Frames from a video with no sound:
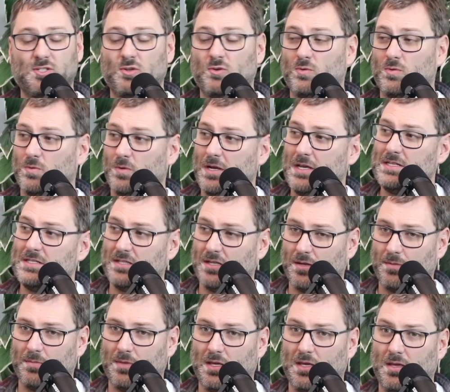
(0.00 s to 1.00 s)
crazy
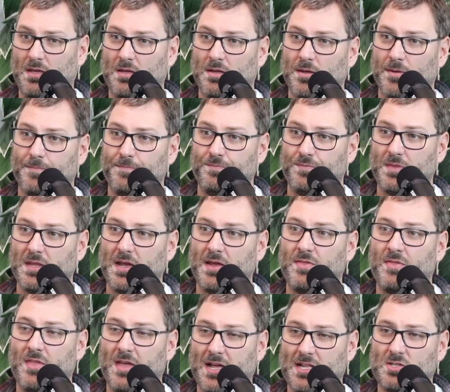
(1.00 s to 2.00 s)
to me.
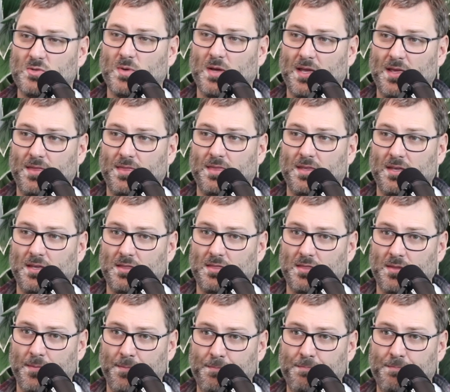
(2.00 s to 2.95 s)
And that's why I think the